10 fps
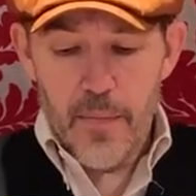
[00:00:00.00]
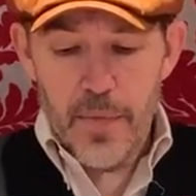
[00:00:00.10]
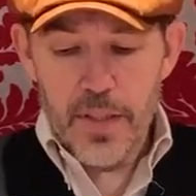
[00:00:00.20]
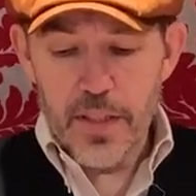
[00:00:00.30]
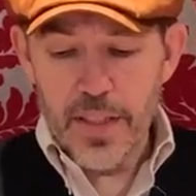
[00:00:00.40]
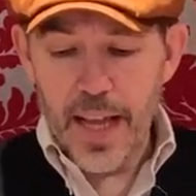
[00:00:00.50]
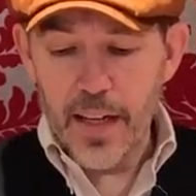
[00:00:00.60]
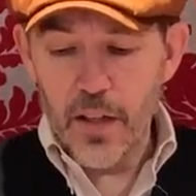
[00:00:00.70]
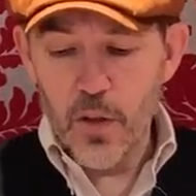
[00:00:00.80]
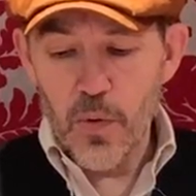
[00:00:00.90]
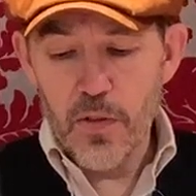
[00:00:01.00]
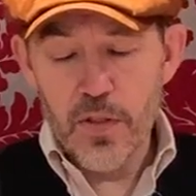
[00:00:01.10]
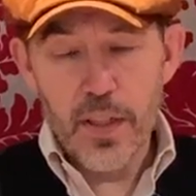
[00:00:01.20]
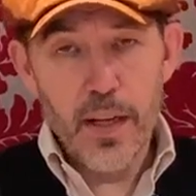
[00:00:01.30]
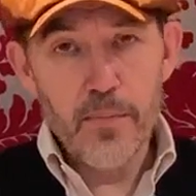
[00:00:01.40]
Mr. Stadler, who
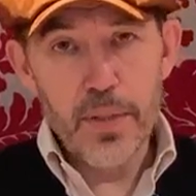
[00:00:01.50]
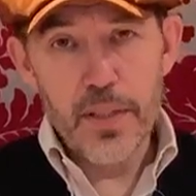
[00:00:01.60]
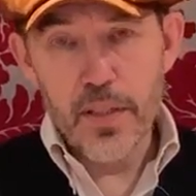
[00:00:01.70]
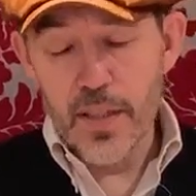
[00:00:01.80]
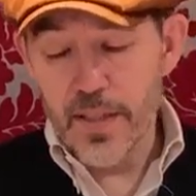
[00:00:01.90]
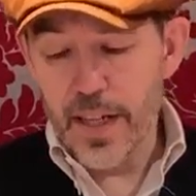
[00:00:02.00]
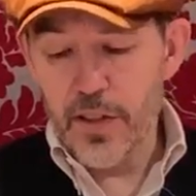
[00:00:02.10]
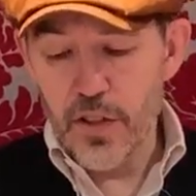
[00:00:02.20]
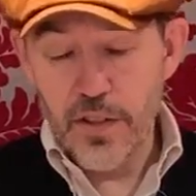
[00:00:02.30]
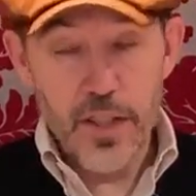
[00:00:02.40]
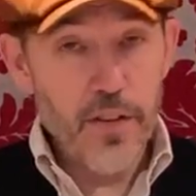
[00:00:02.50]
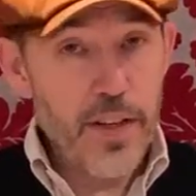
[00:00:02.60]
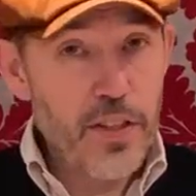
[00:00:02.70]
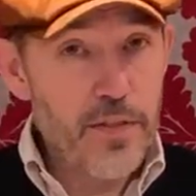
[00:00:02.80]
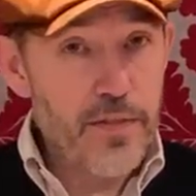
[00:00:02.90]
owns the company's second
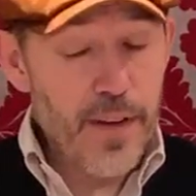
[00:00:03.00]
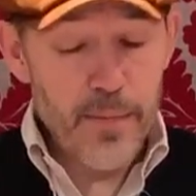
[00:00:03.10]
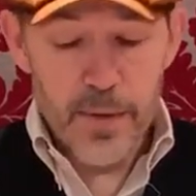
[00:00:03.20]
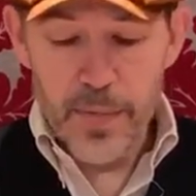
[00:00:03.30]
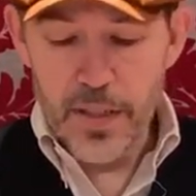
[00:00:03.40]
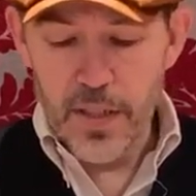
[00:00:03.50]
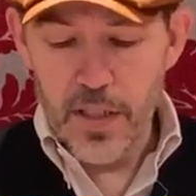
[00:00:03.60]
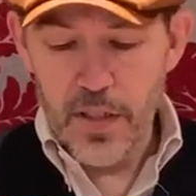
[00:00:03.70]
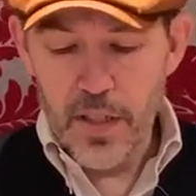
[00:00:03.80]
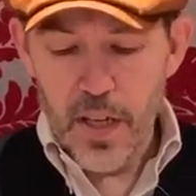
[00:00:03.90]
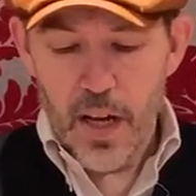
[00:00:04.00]
generation family business,